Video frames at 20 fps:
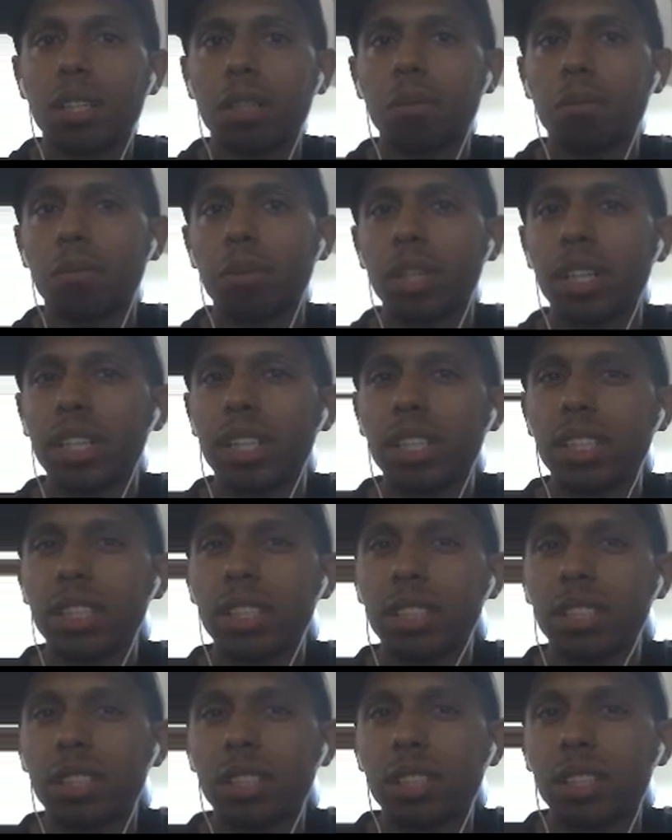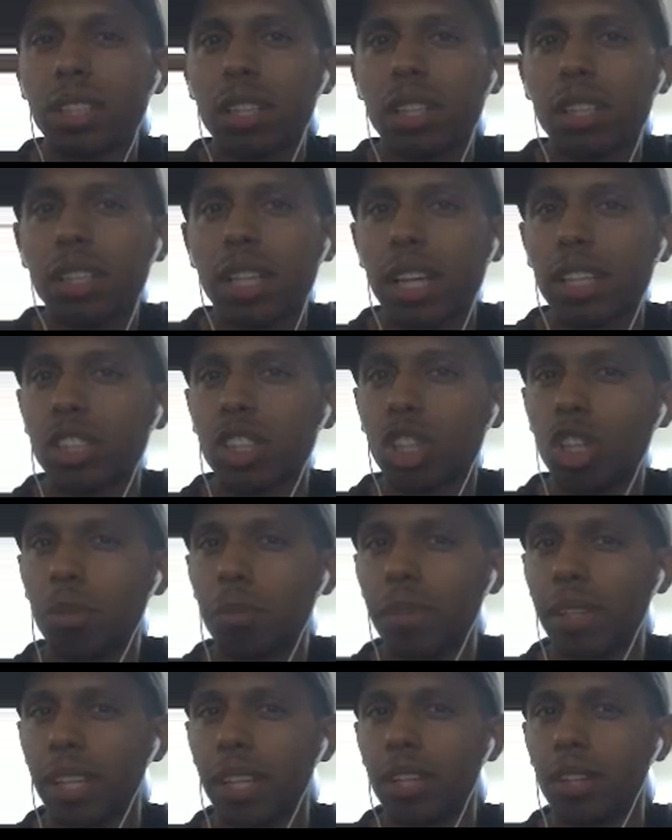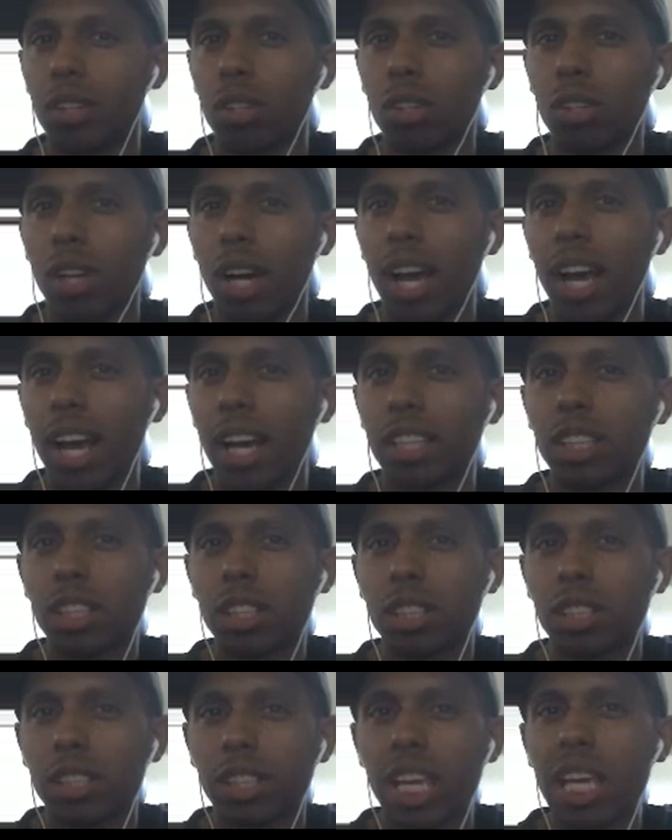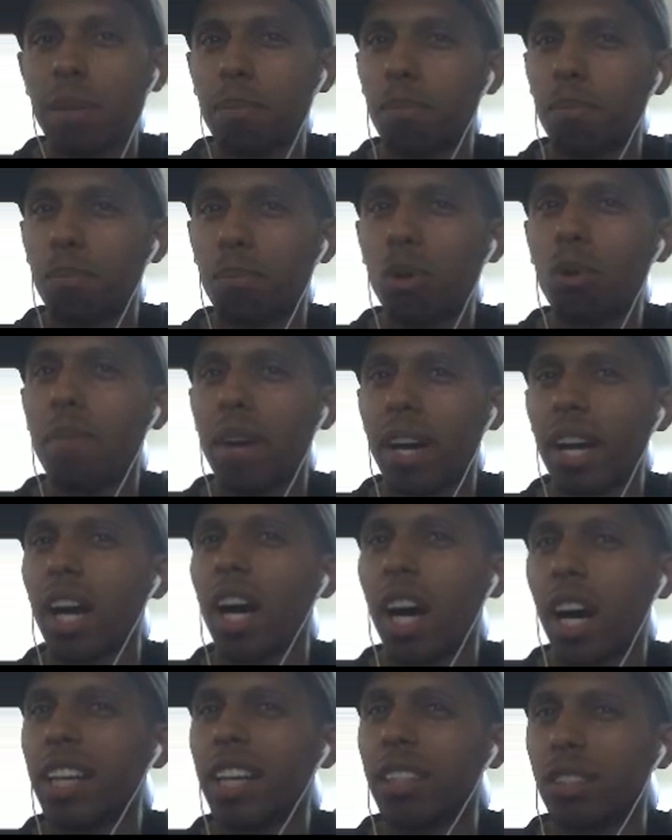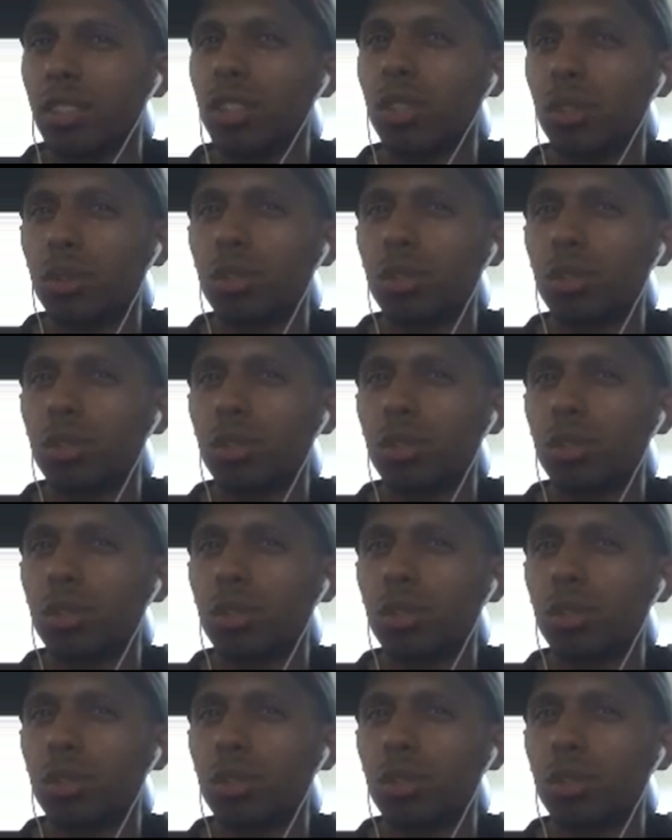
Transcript: praise that Terminator, I had to keep put my eye on you.